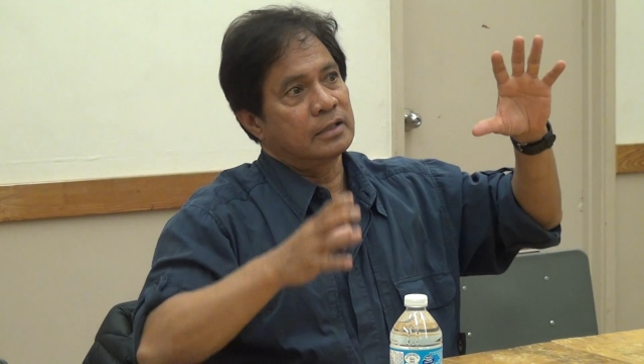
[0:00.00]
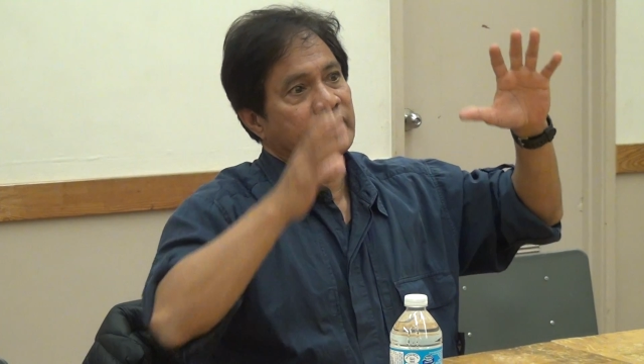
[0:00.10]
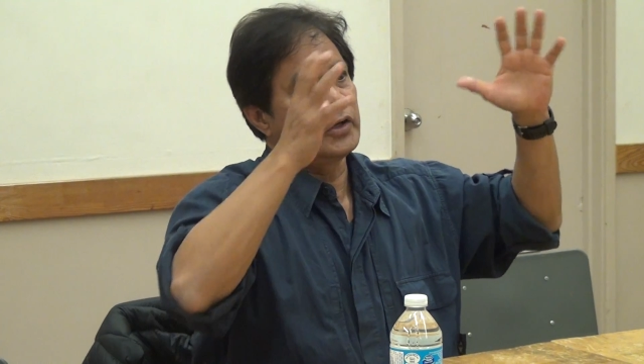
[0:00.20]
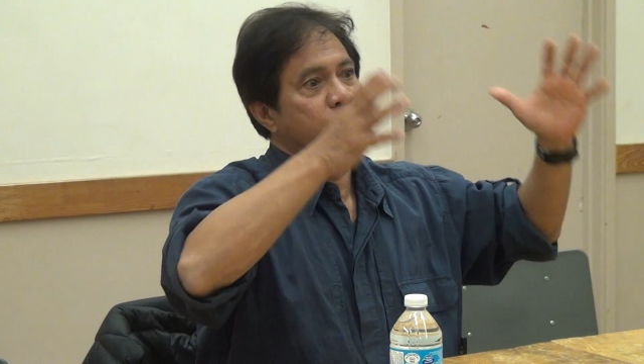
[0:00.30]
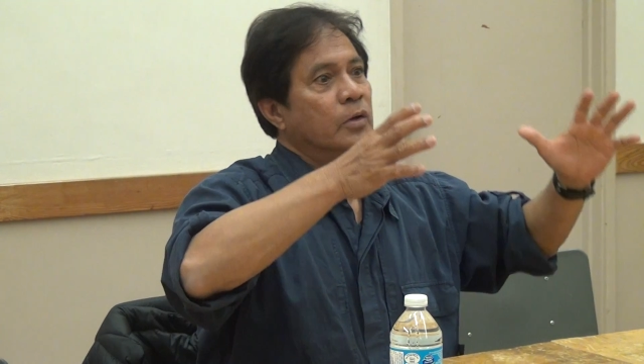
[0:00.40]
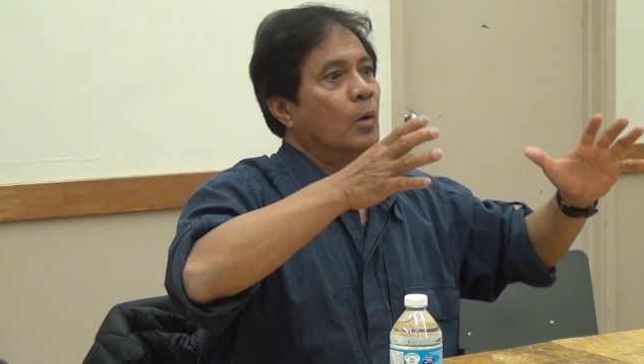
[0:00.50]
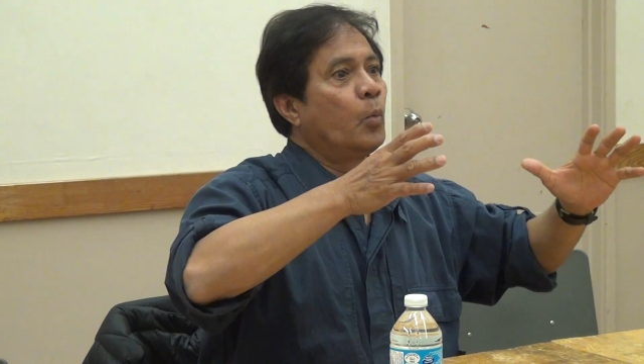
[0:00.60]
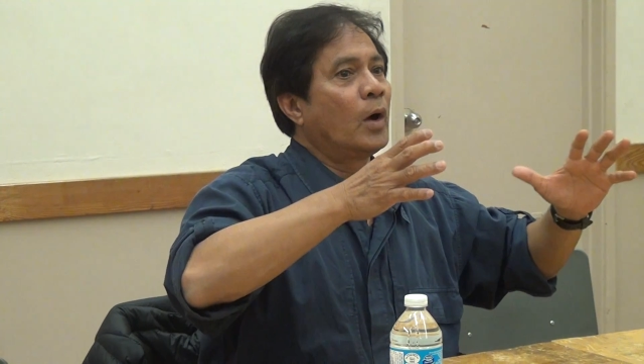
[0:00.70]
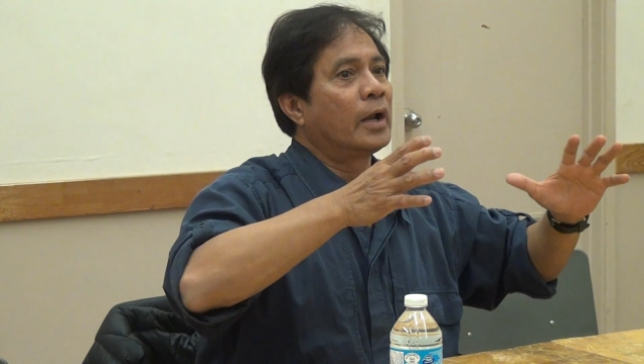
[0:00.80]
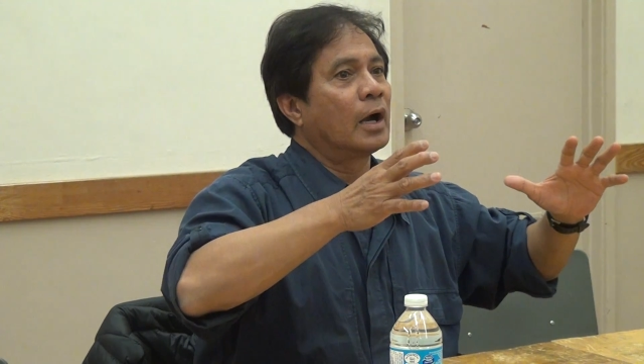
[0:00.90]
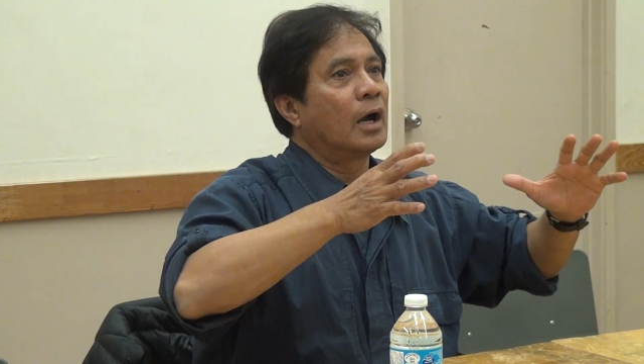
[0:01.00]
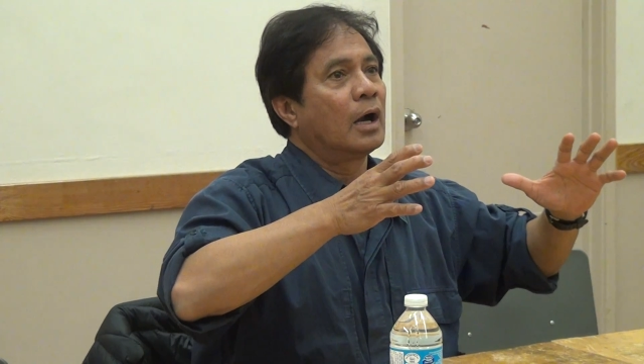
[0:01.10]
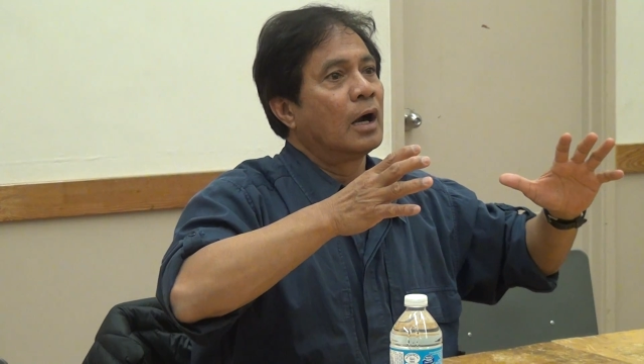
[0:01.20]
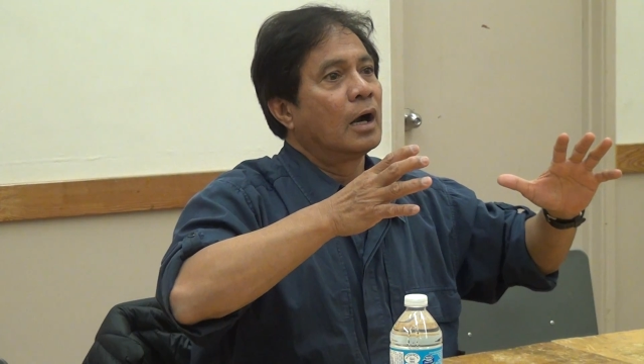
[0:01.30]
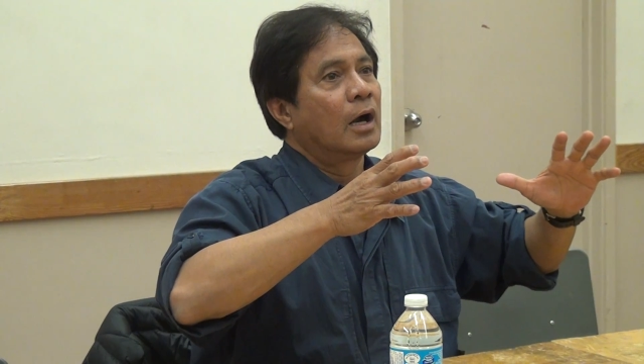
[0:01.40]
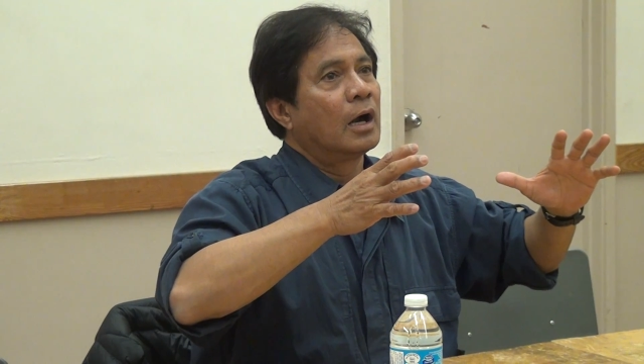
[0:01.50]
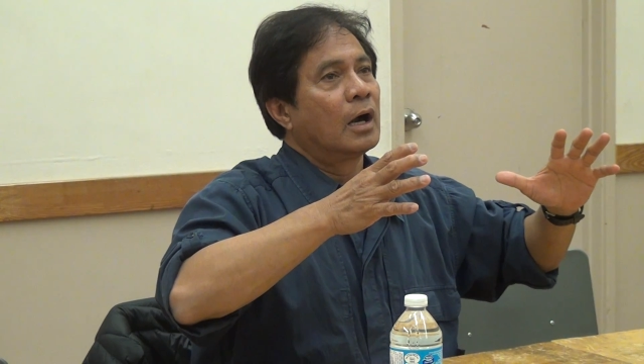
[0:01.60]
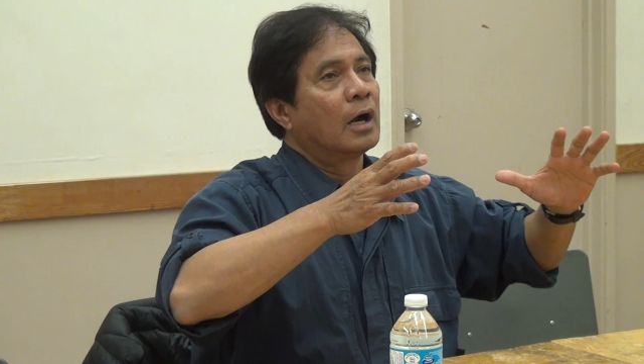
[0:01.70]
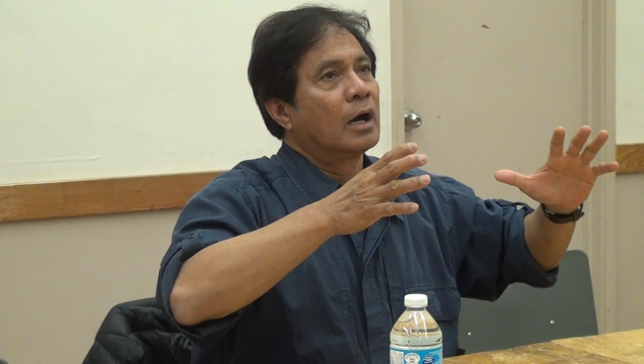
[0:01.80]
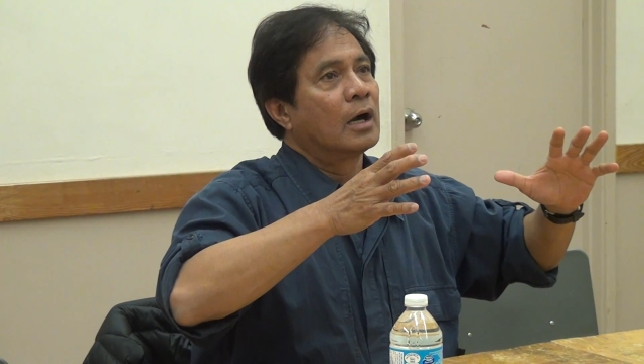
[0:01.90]
an issue of whether
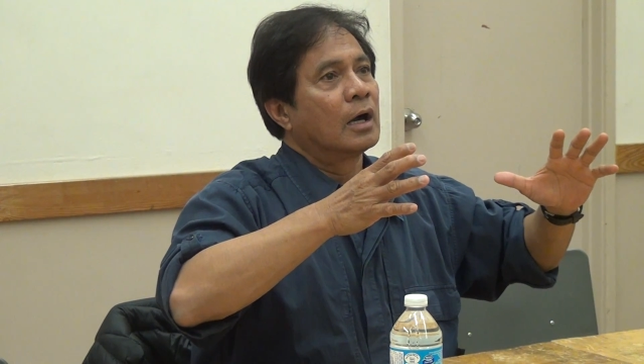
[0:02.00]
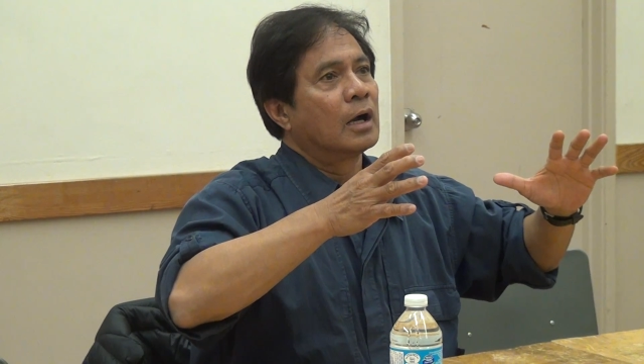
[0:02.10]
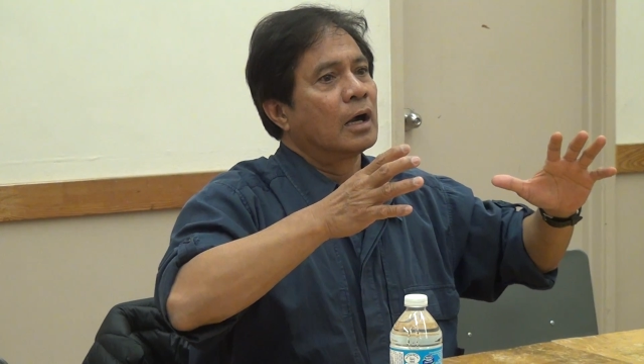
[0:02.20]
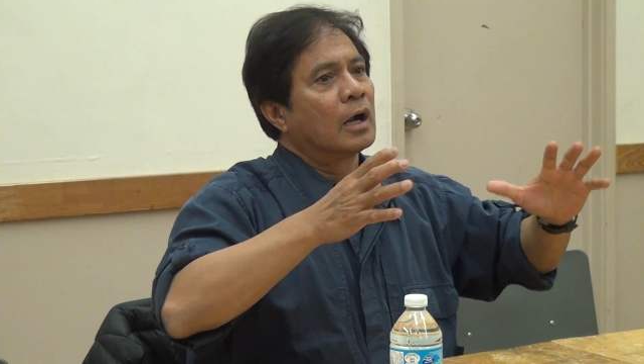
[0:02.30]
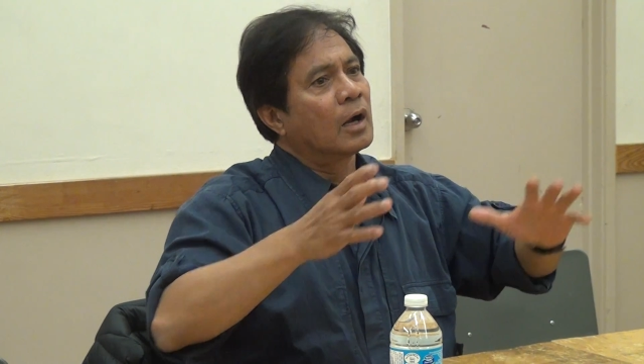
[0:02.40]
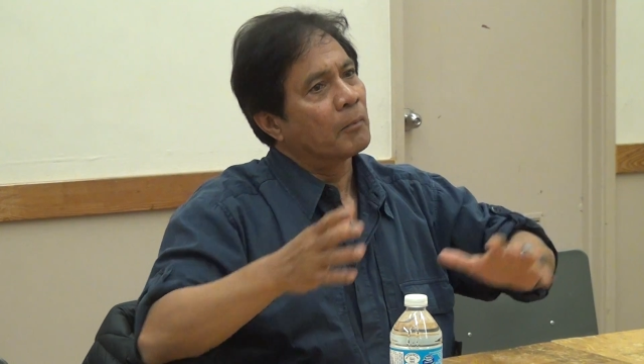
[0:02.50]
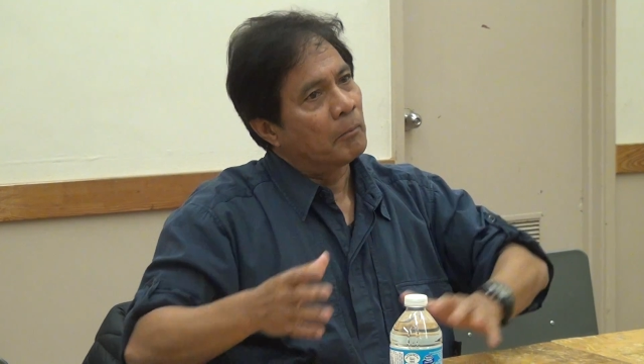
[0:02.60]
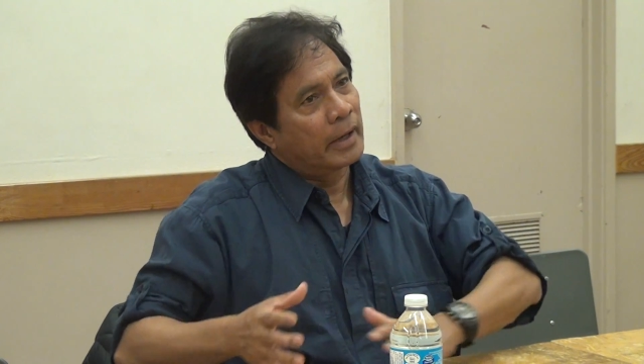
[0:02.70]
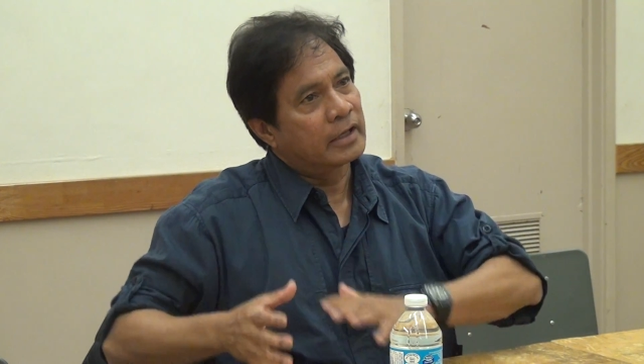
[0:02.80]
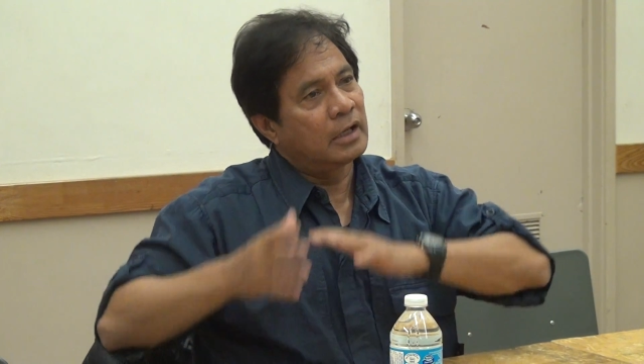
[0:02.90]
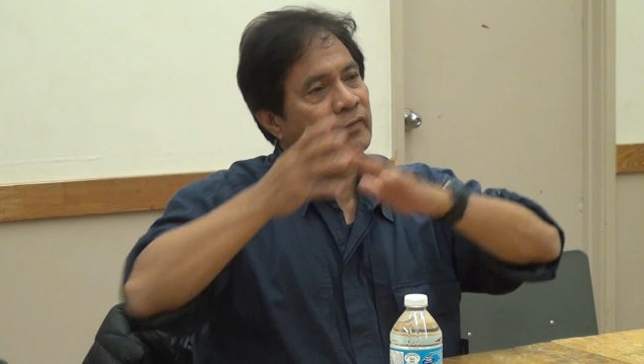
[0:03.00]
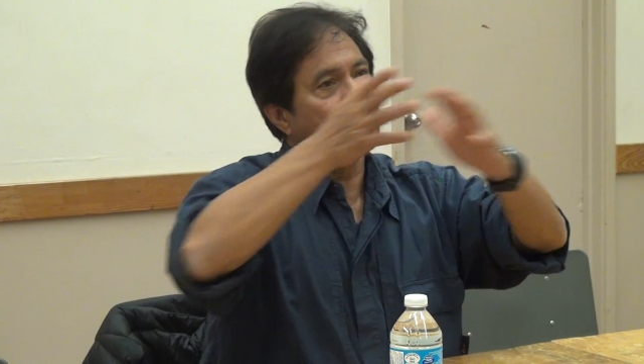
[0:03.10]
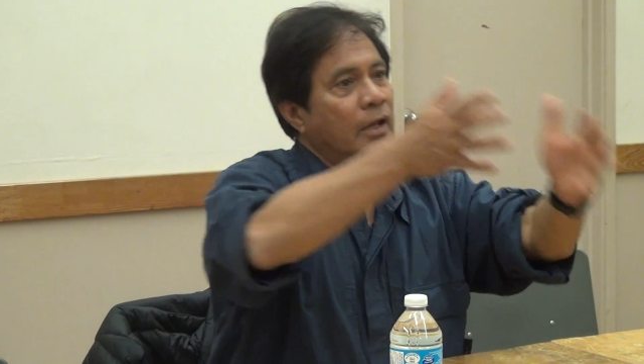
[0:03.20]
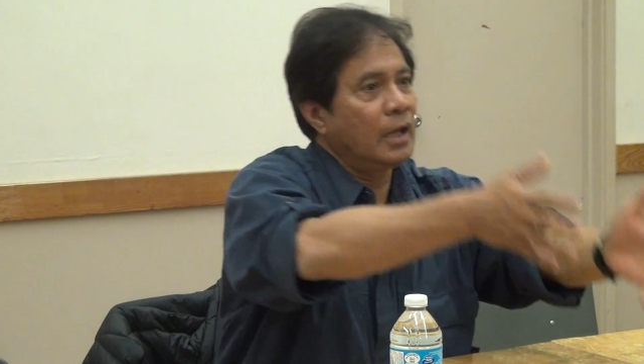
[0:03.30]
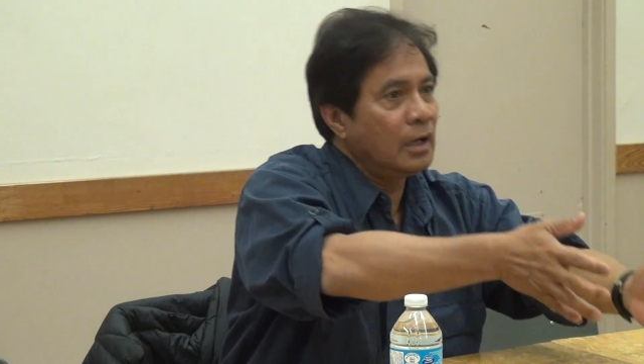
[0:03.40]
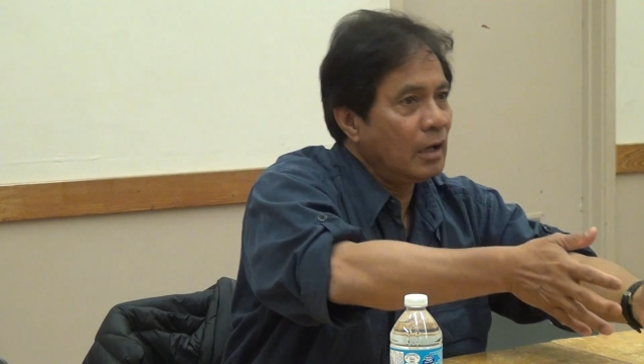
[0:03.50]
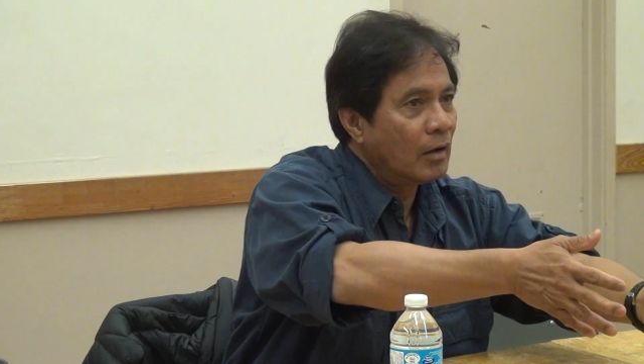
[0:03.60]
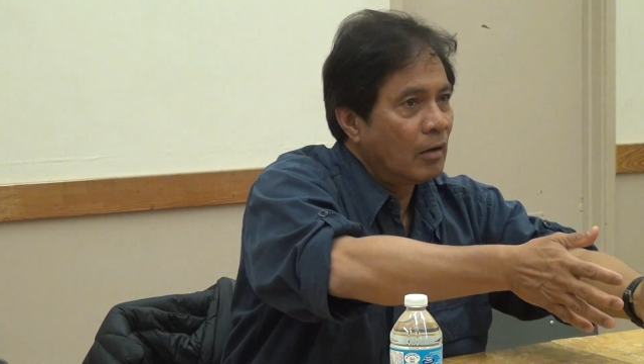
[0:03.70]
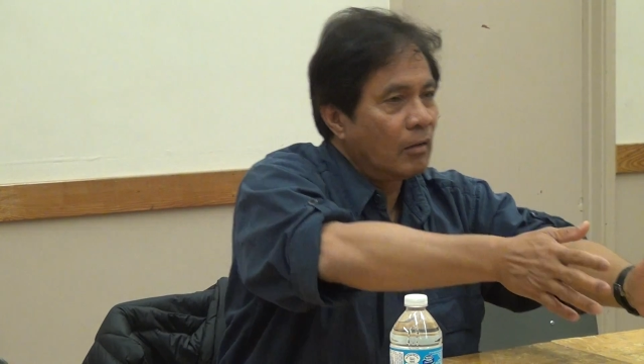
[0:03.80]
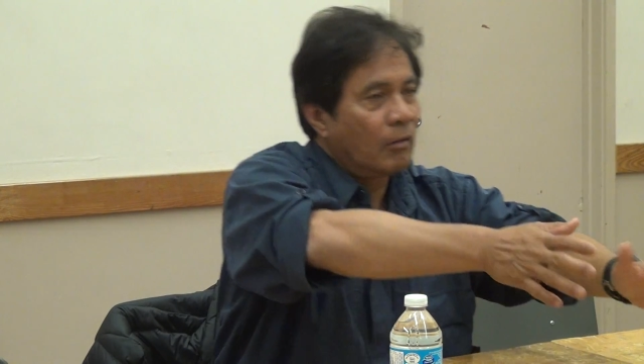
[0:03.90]
by giving in